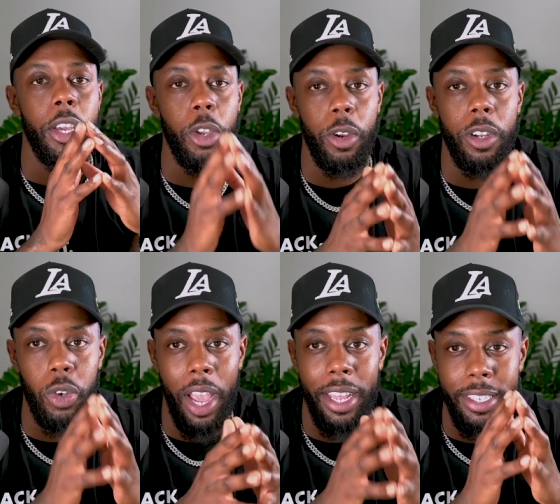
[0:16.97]
you're
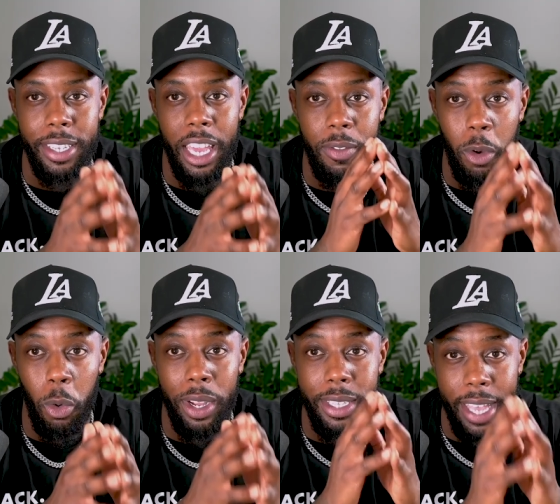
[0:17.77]
trying to save
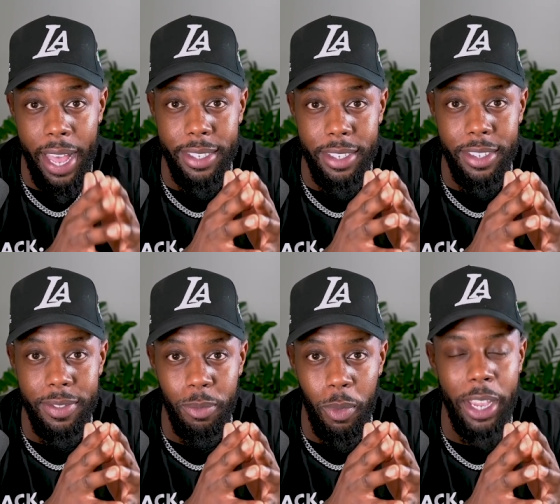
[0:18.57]
on taxes.
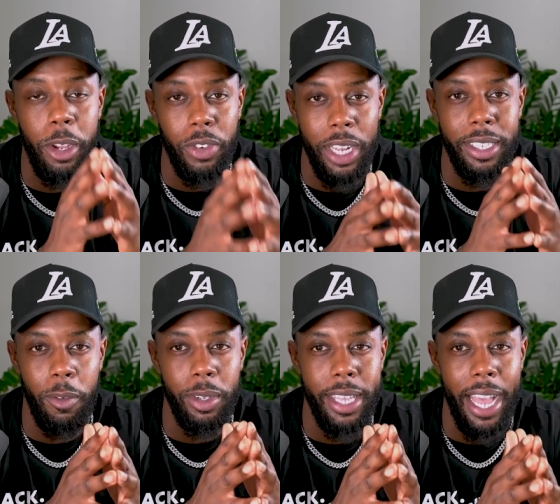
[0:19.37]
Right, you're trying to save
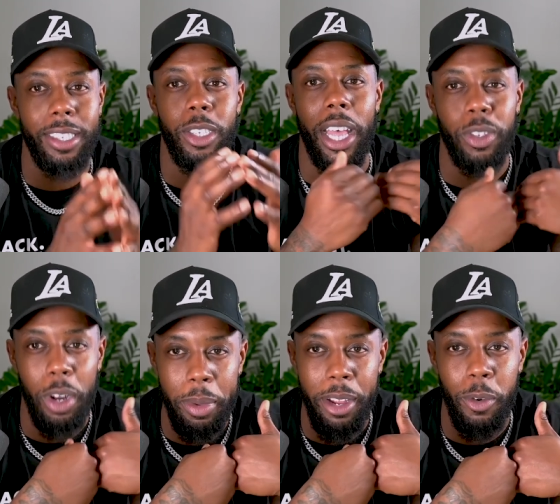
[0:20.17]
on taxes. So that's what
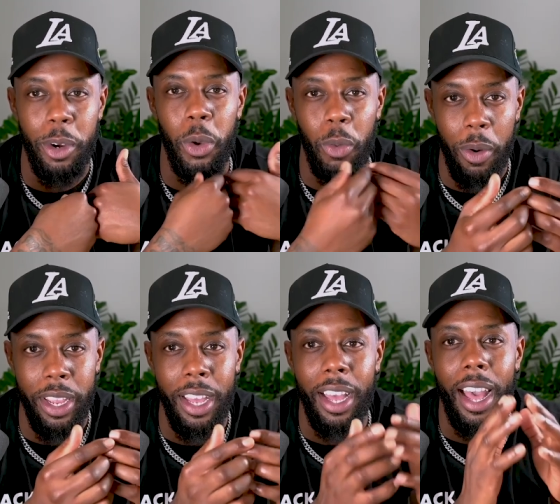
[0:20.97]
I'm here for, don't
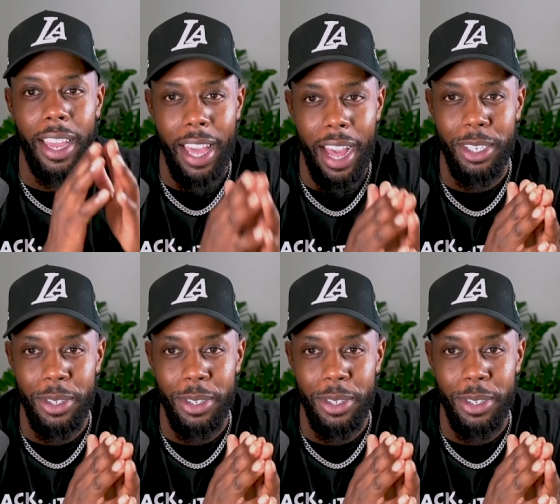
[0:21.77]
worry, I got